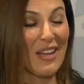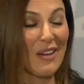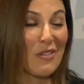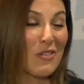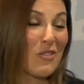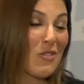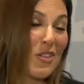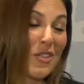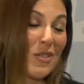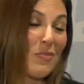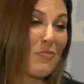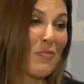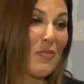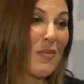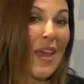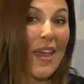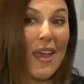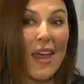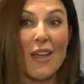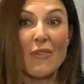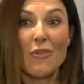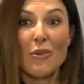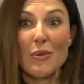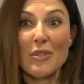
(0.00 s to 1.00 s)
just
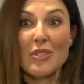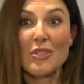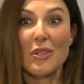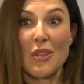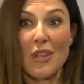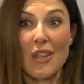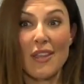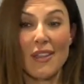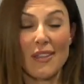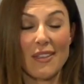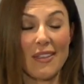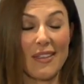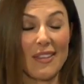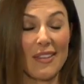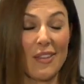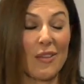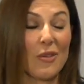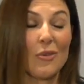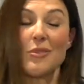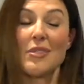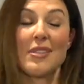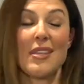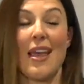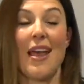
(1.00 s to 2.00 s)
everyone's
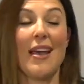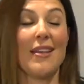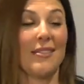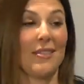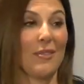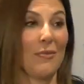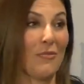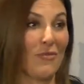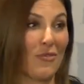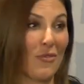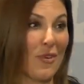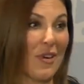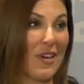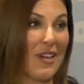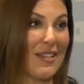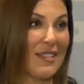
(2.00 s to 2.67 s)
enthusiasm for it.